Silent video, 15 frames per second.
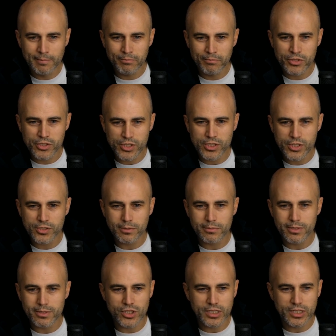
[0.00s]
system
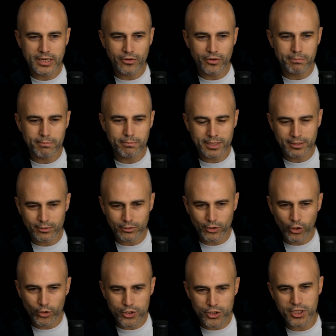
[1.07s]
engineering
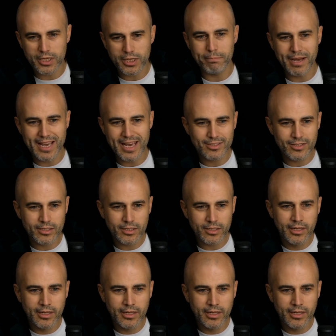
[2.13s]
methodology based.